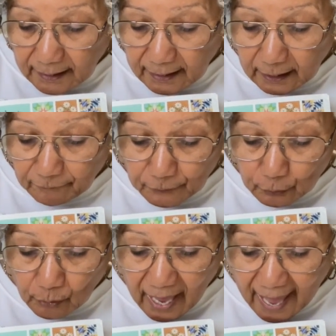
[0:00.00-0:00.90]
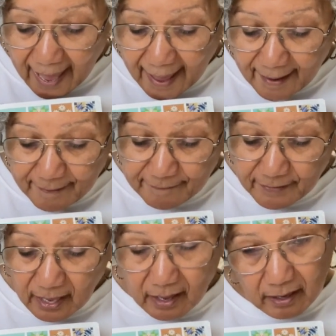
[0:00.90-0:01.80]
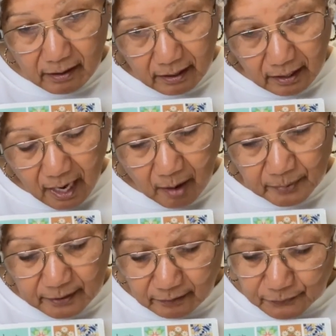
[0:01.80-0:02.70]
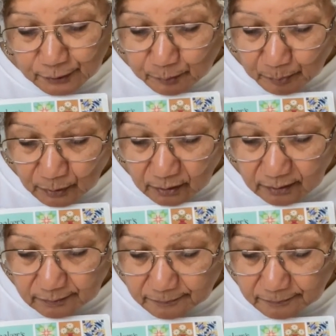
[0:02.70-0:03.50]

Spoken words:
If you have a copy of this book,